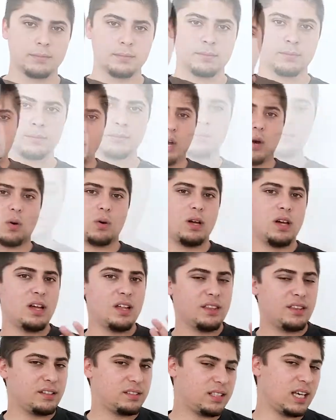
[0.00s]
So
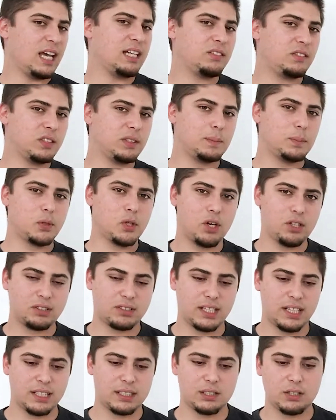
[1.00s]
the central
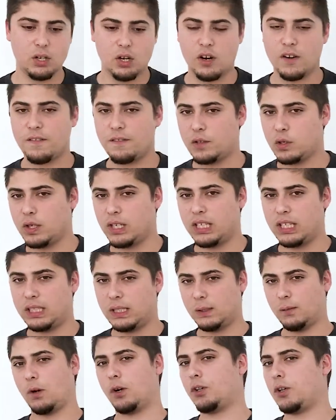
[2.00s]
process of doing
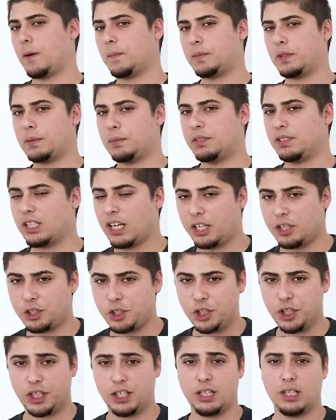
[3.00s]
keyword
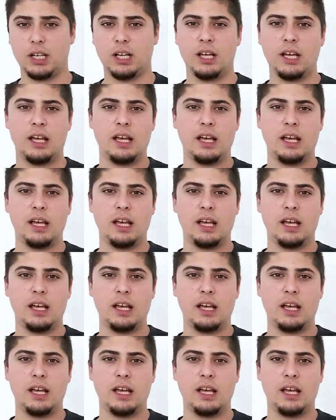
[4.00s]
optimization